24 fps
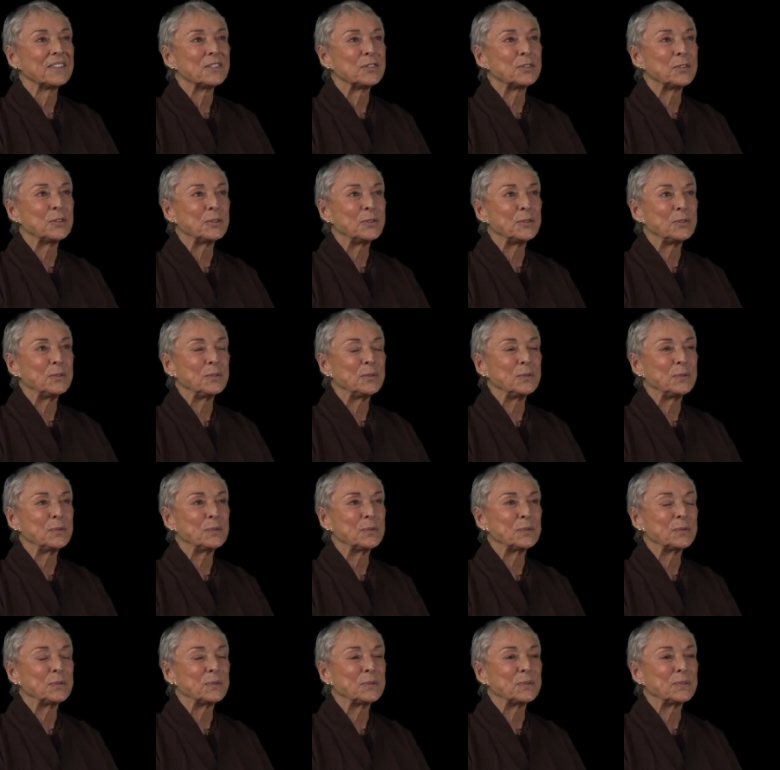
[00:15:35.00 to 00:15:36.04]
to
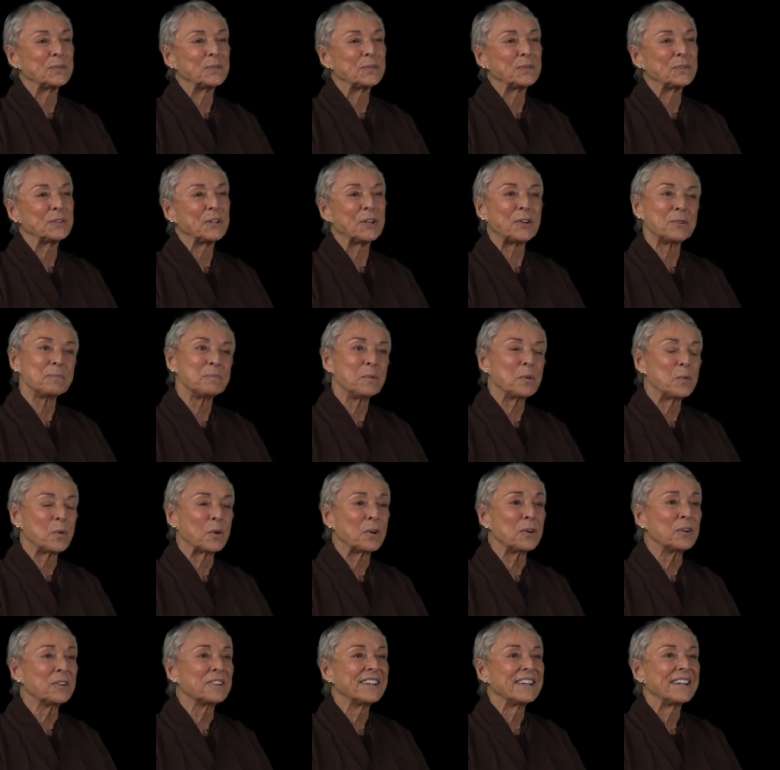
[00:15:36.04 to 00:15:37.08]
learn
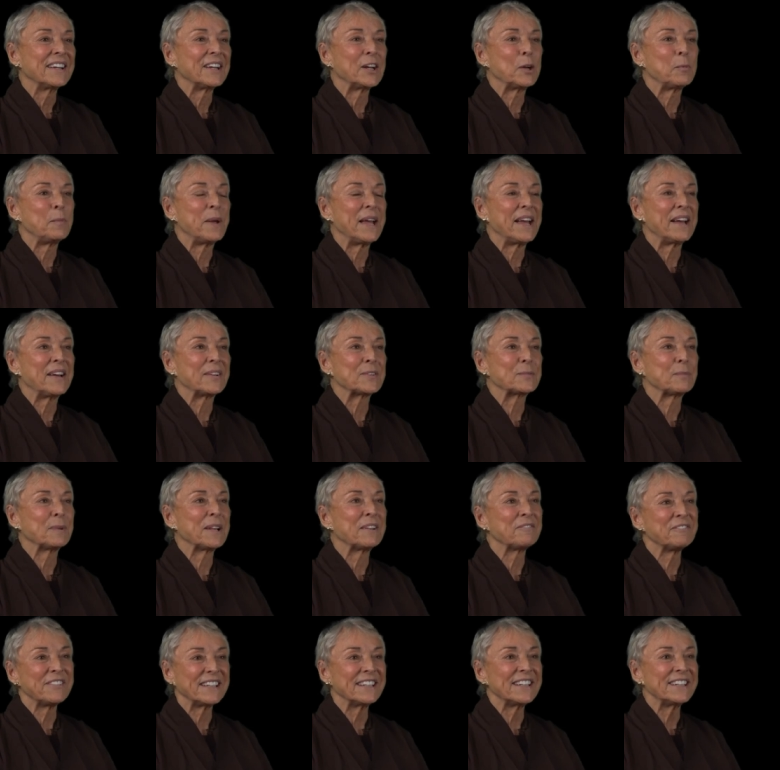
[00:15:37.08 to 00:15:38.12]
more about
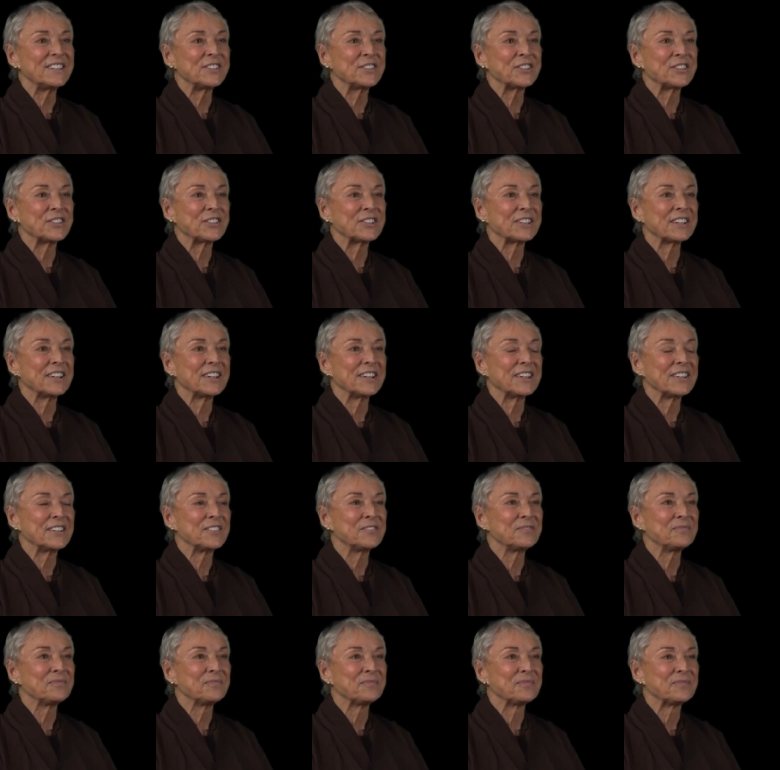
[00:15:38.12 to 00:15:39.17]
Plum Village,
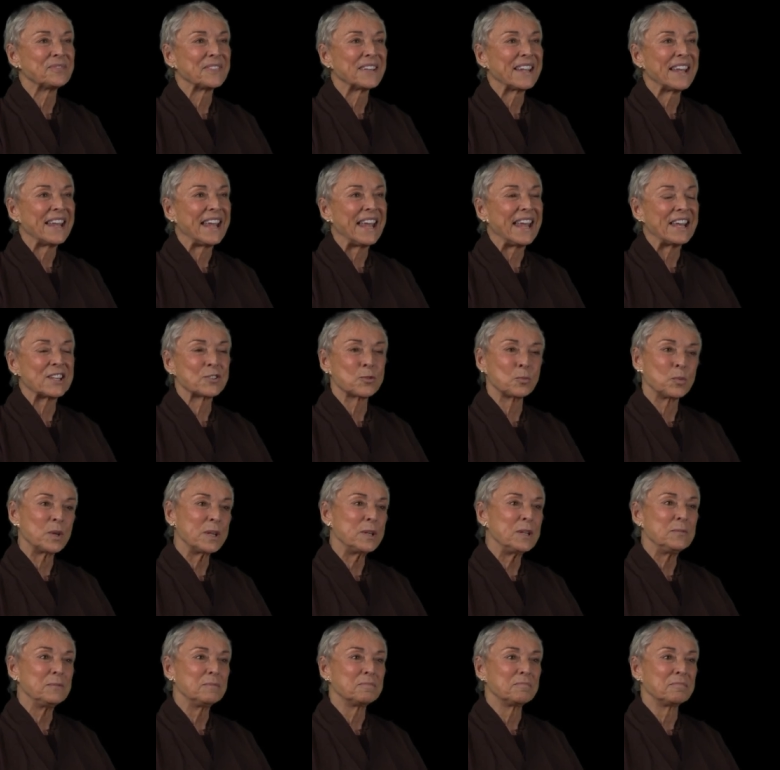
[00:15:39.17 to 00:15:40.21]
um, as
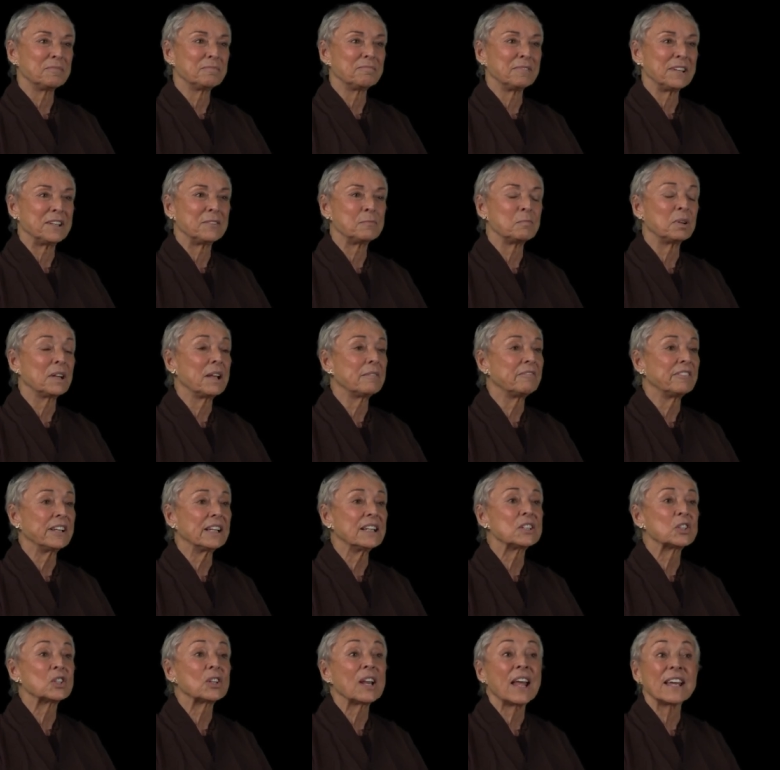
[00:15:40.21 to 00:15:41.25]
we in Plum
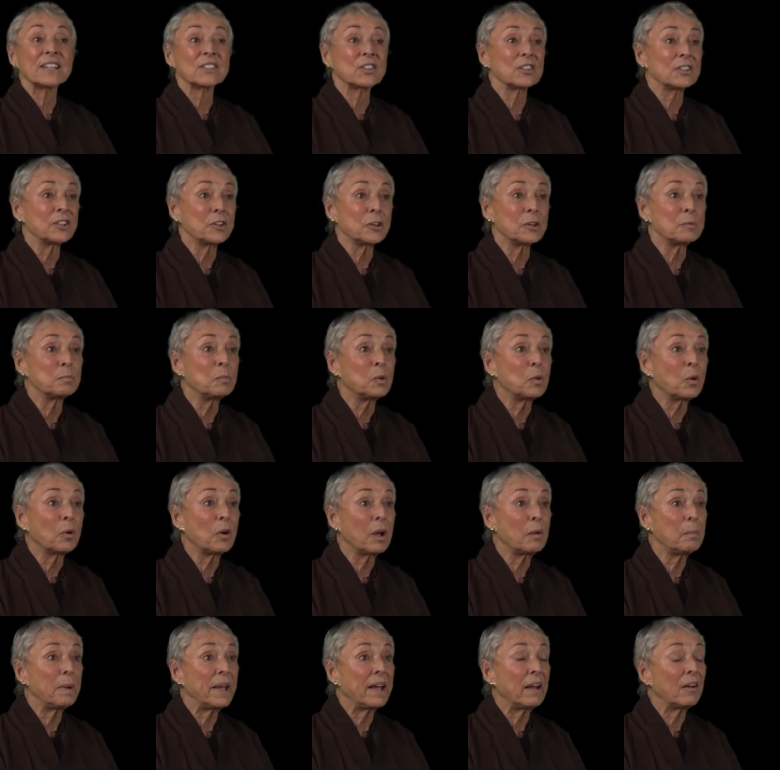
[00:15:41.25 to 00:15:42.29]
Village like to learn more
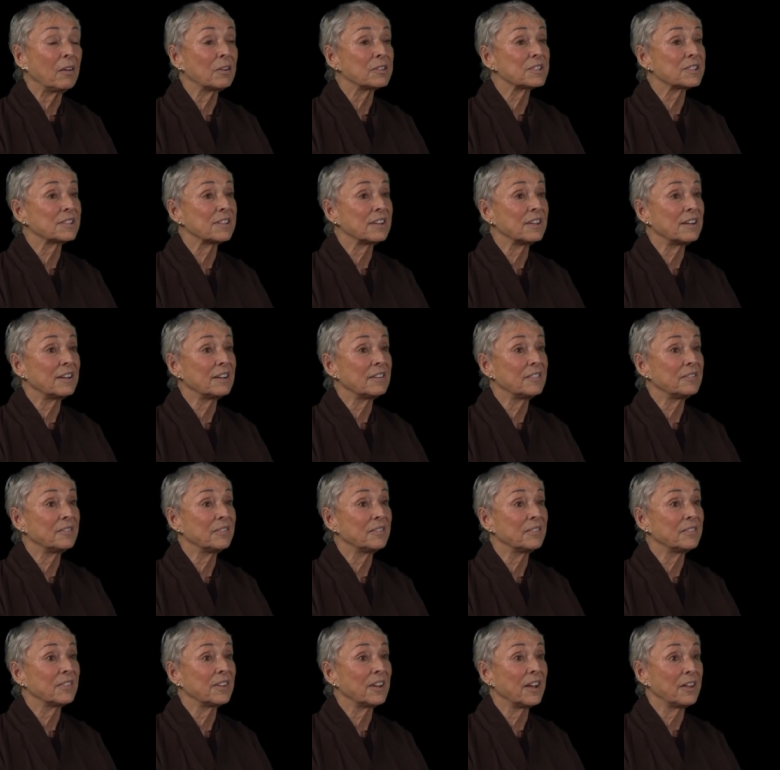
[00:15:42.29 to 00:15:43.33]
about um,
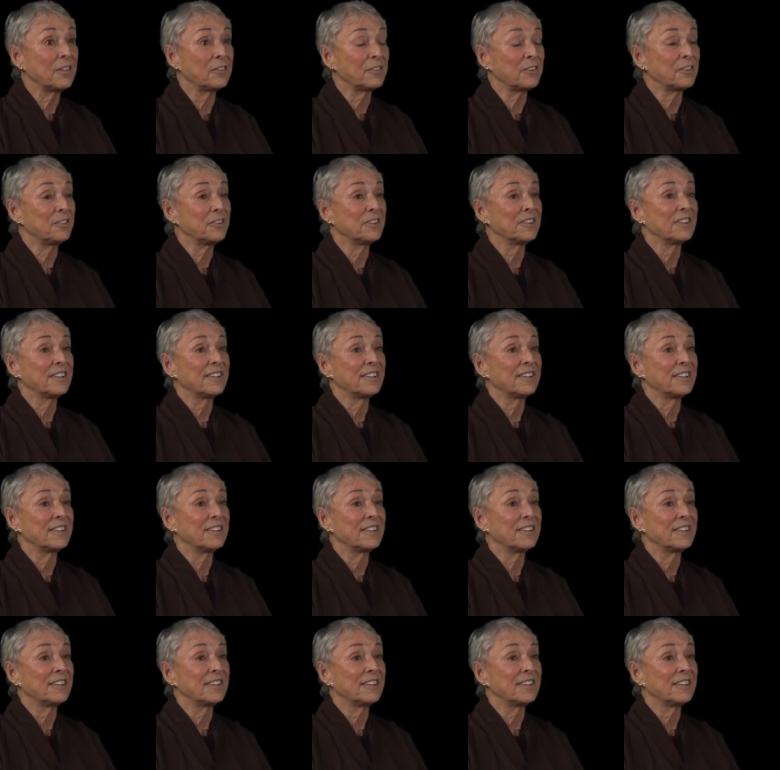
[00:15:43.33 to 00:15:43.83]
other